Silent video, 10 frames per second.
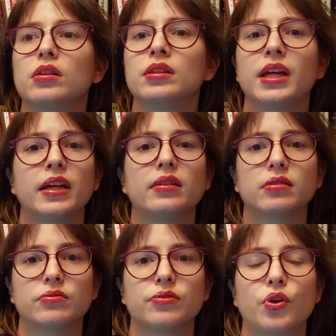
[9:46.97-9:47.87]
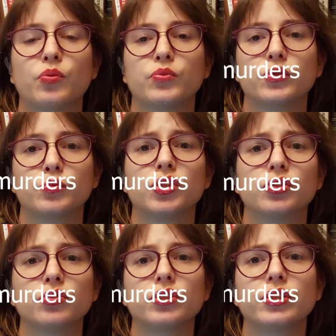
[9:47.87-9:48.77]
data from the
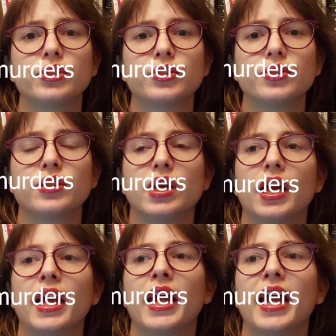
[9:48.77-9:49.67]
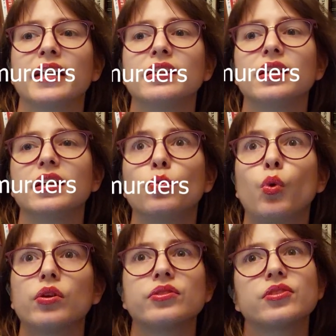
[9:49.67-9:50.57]
murderers and he
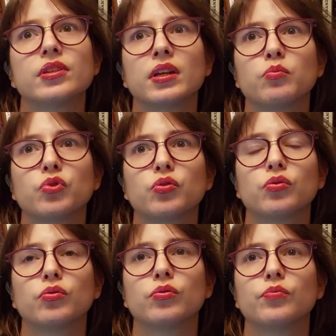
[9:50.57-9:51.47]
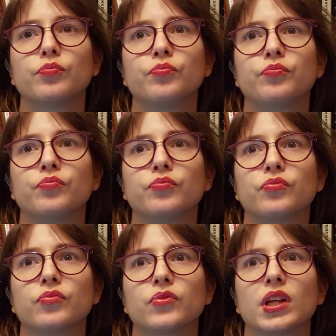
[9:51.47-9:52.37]
wants him to
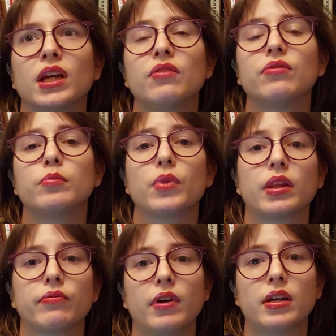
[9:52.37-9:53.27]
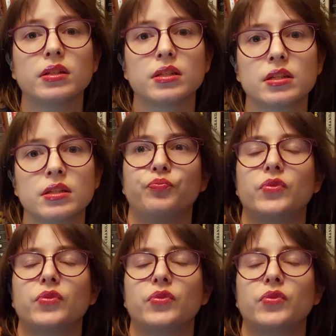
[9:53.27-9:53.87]
give him advice.